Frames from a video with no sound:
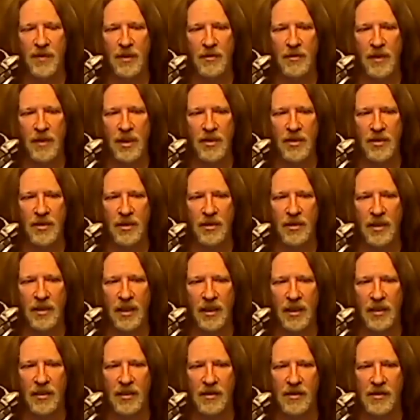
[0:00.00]
Foundation
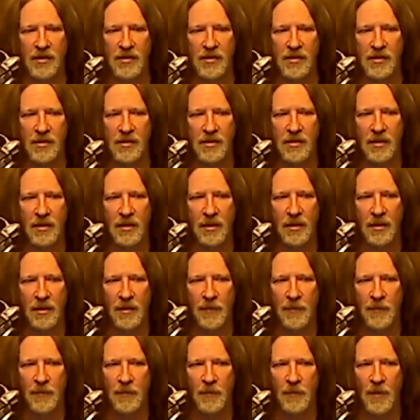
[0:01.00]
is,
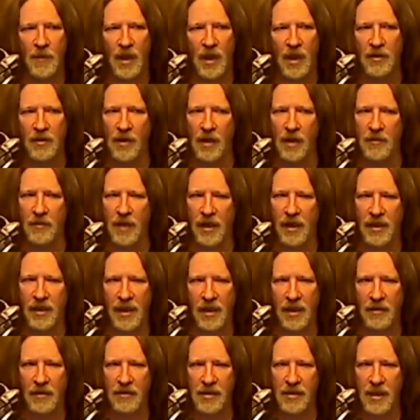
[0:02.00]
I
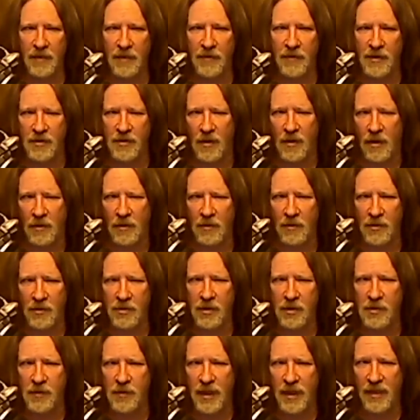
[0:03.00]
can't say if it's
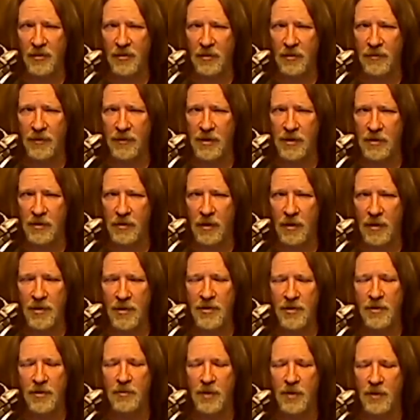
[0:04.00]
almost as big or if it's larger,